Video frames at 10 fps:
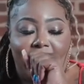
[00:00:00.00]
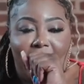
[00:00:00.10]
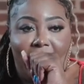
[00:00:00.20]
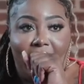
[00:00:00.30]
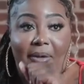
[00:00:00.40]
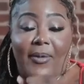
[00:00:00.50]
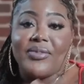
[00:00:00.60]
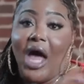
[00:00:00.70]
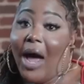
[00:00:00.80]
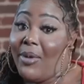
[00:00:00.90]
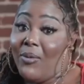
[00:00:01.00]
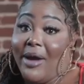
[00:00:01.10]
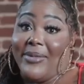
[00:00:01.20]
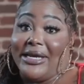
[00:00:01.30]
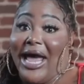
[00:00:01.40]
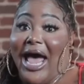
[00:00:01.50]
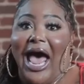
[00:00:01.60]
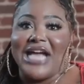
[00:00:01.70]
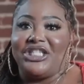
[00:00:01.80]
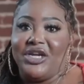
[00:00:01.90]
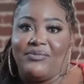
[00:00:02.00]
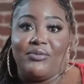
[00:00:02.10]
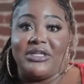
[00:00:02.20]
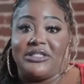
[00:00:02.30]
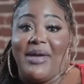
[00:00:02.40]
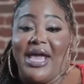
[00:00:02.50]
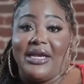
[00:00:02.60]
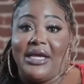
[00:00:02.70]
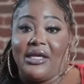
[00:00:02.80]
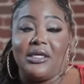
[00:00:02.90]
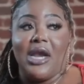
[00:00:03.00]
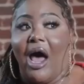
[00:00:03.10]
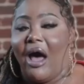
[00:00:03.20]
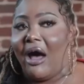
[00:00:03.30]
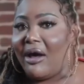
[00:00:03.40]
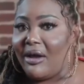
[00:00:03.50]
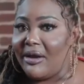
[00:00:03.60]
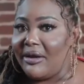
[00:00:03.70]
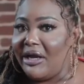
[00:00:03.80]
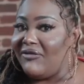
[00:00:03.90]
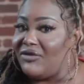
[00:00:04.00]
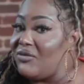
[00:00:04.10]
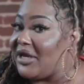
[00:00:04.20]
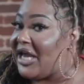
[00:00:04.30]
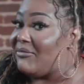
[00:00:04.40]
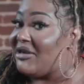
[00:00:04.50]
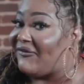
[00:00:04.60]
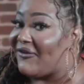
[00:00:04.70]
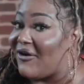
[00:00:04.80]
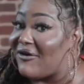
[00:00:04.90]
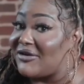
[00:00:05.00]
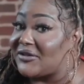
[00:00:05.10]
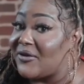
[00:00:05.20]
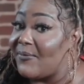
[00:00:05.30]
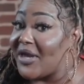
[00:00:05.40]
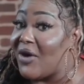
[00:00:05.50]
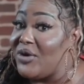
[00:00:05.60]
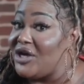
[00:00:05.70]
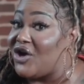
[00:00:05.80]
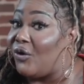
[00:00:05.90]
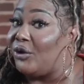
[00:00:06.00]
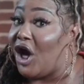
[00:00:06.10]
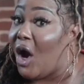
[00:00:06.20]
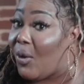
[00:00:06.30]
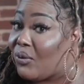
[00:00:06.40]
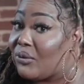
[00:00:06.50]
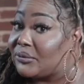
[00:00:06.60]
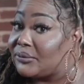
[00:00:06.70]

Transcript: I'm a woman now, I should be respected. Nah, if you hit me first and we go low,